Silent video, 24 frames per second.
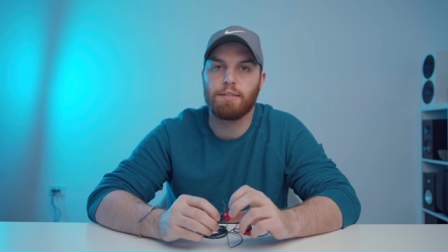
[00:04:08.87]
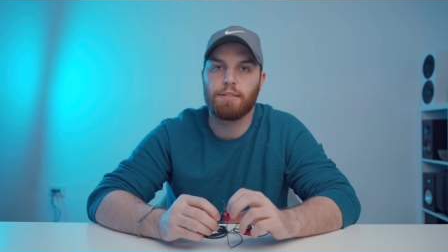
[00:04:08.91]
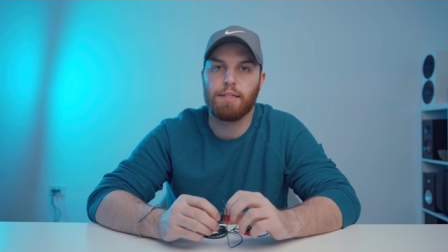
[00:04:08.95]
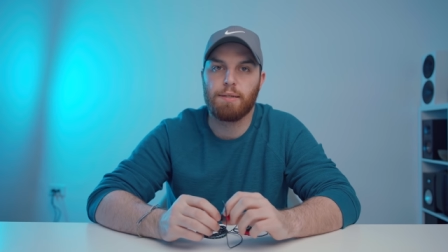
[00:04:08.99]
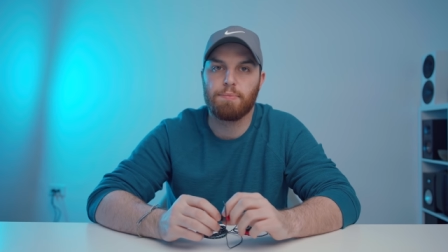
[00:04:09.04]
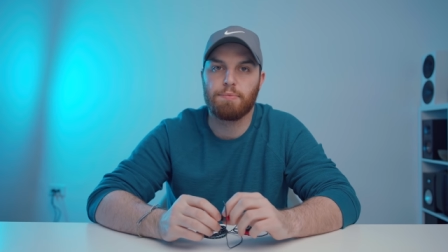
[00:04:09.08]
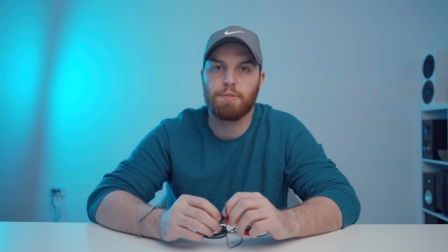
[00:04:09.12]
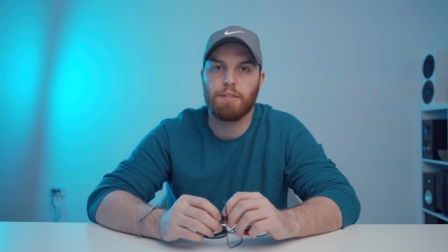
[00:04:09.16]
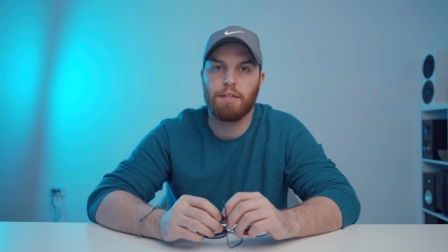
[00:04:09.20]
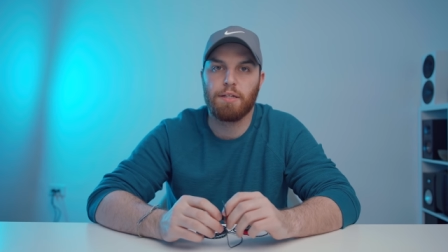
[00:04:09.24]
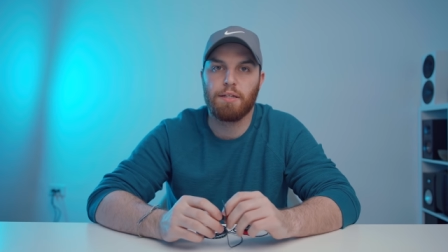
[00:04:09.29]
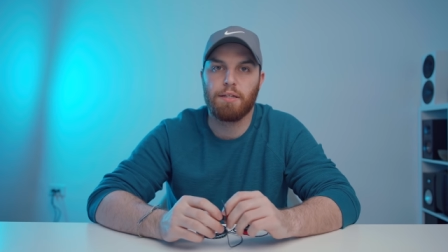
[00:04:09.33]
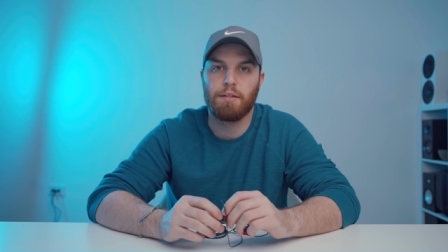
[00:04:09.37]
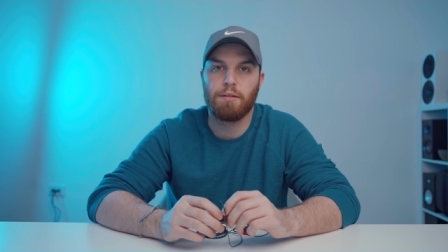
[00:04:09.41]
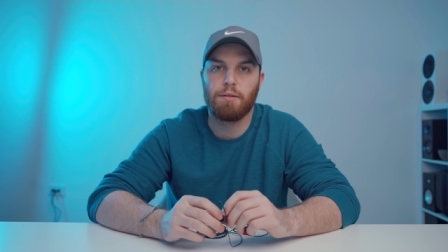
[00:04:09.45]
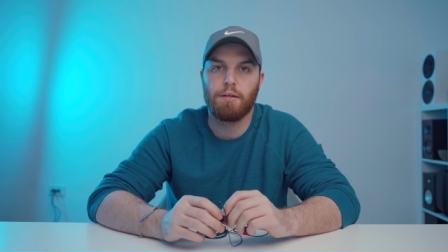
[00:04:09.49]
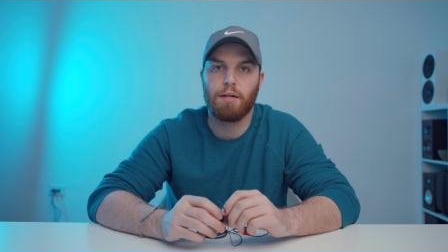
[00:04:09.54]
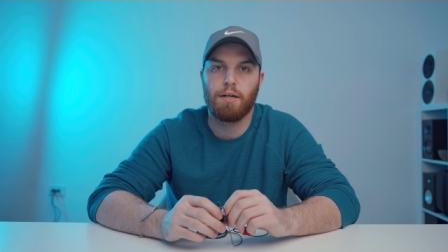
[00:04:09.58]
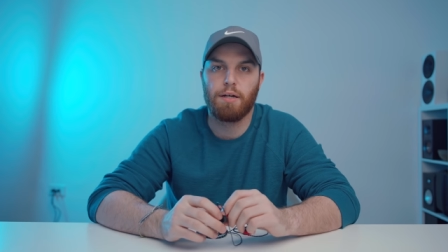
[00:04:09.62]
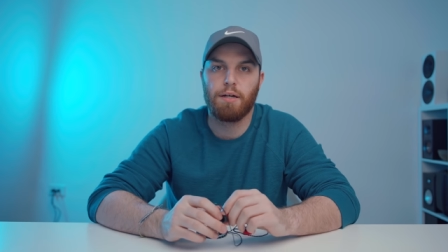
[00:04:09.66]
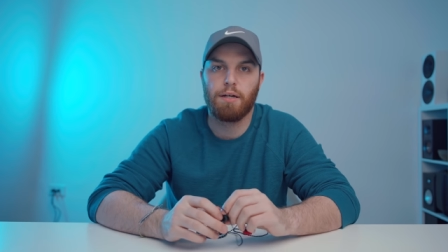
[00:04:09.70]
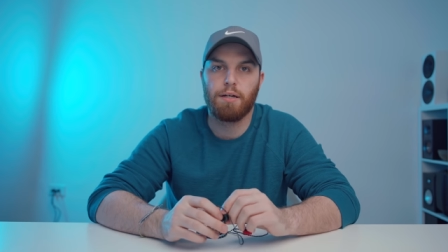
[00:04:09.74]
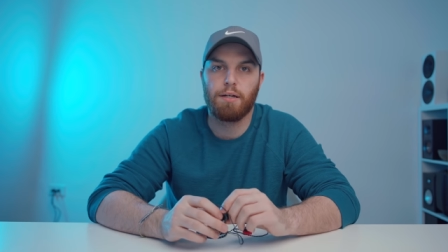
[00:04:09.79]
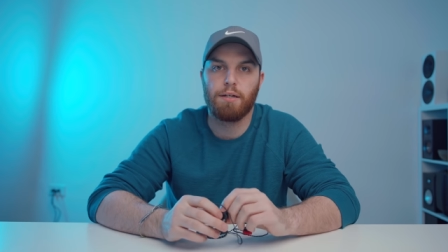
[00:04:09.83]
tips that
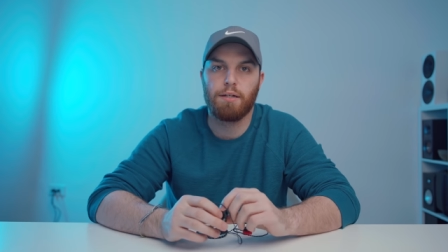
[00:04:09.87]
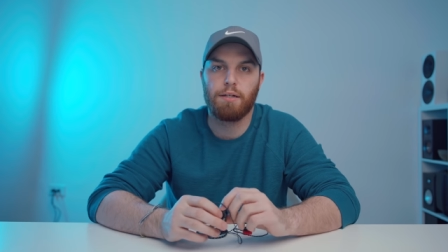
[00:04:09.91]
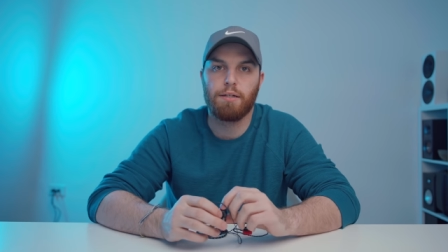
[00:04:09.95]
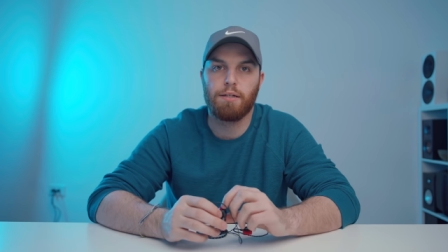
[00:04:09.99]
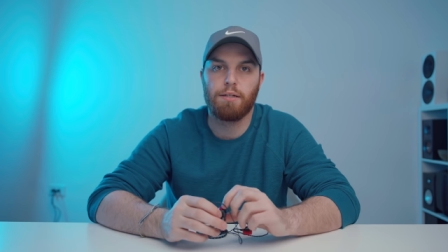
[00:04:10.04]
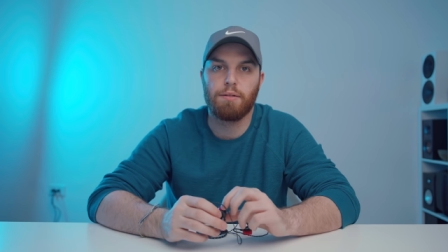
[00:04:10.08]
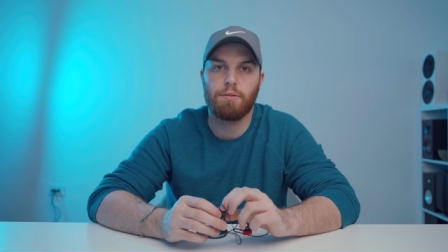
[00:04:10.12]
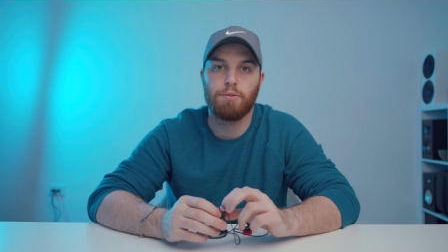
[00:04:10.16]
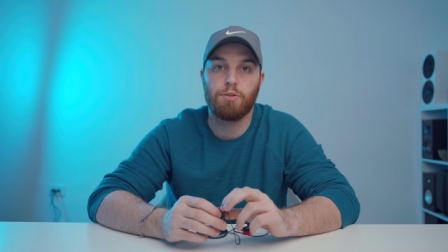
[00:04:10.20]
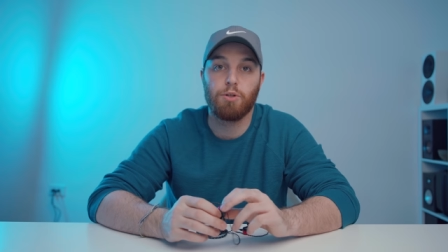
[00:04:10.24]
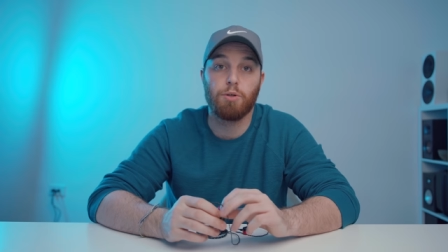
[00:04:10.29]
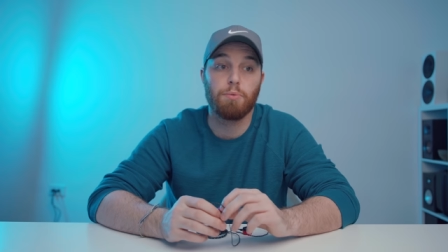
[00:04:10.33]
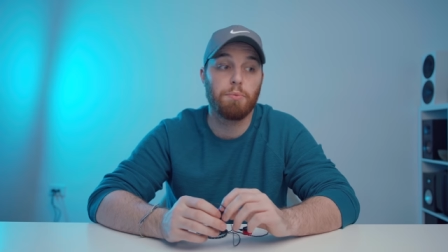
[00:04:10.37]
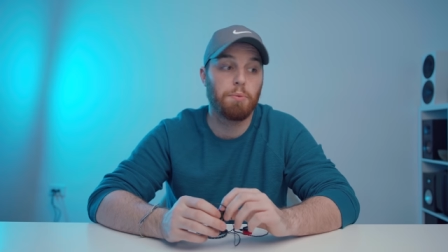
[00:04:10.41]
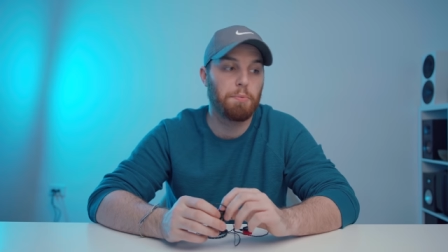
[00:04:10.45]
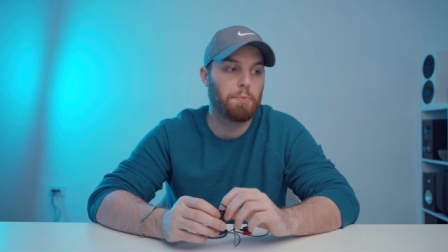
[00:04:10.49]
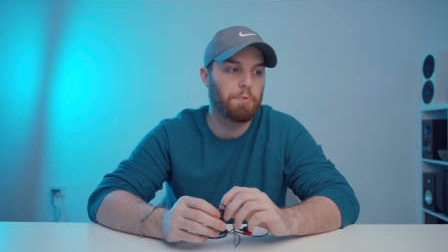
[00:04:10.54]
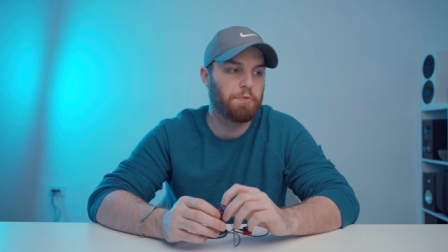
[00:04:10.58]
uh, Noble